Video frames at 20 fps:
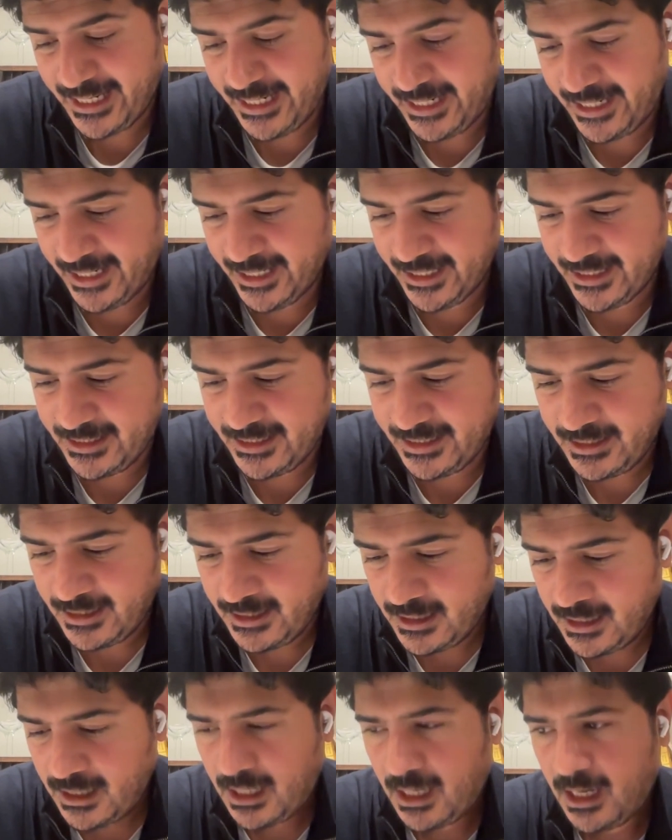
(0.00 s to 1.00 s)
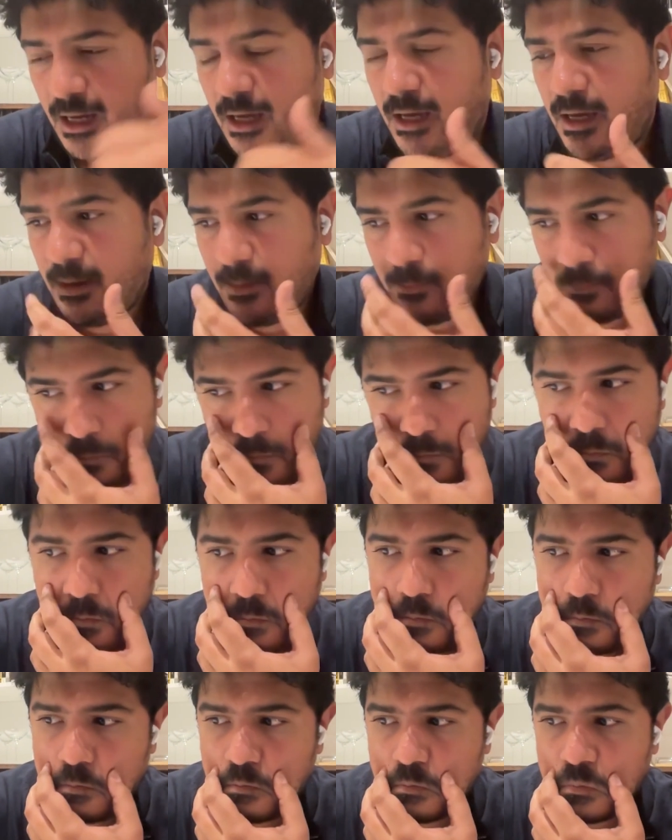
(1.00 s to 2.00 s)
10 years,
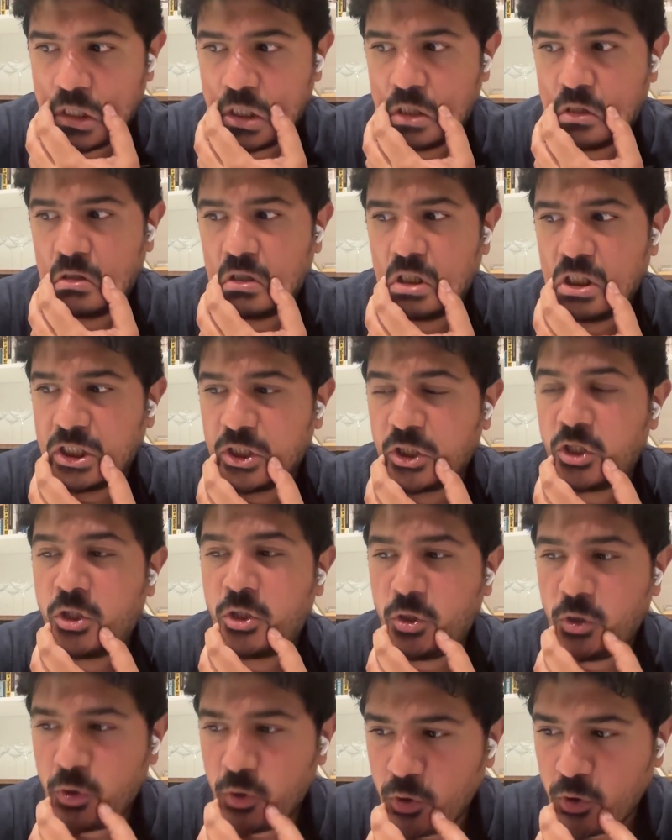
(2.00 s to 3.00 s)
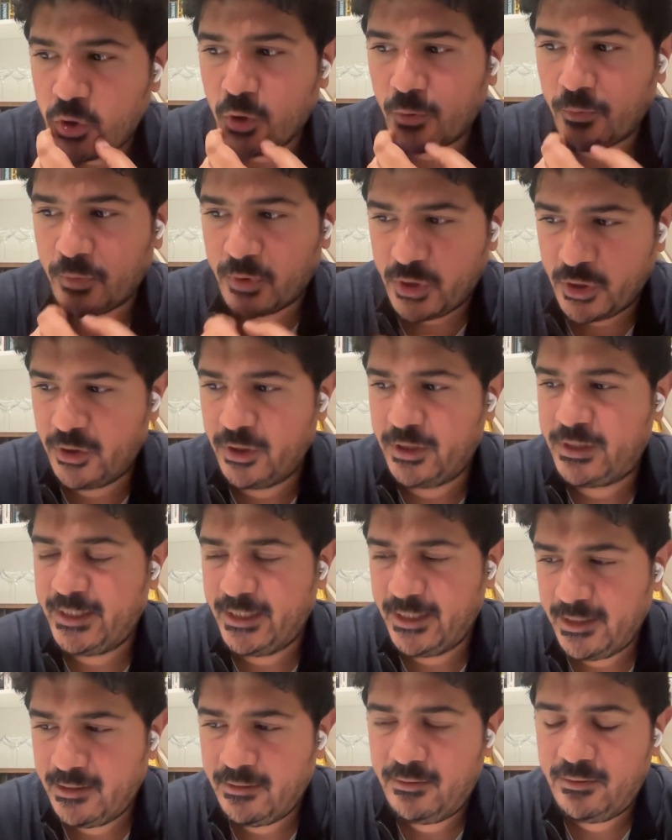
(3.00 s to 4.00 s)
there is a huge
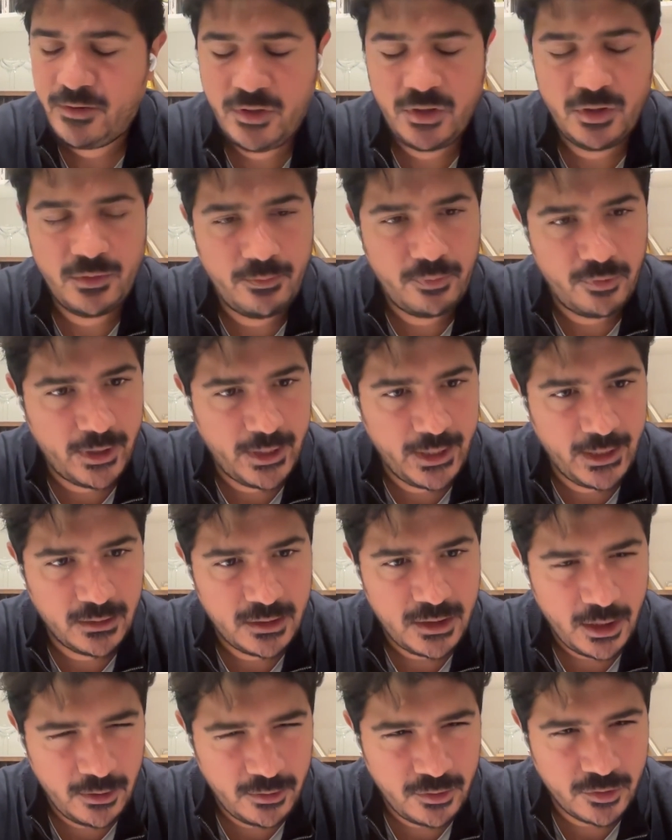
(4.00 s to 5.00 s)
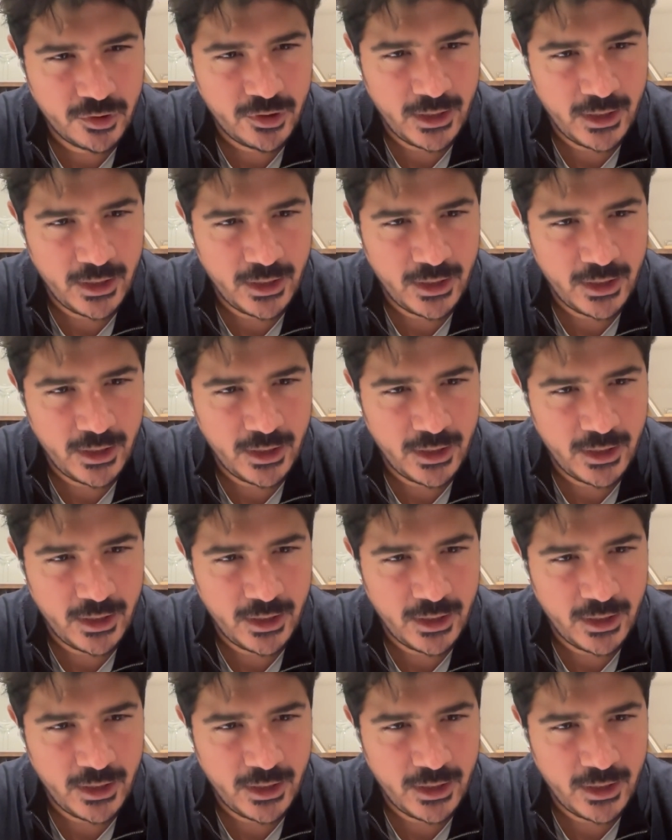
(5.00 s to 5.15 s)
opportunity to bring total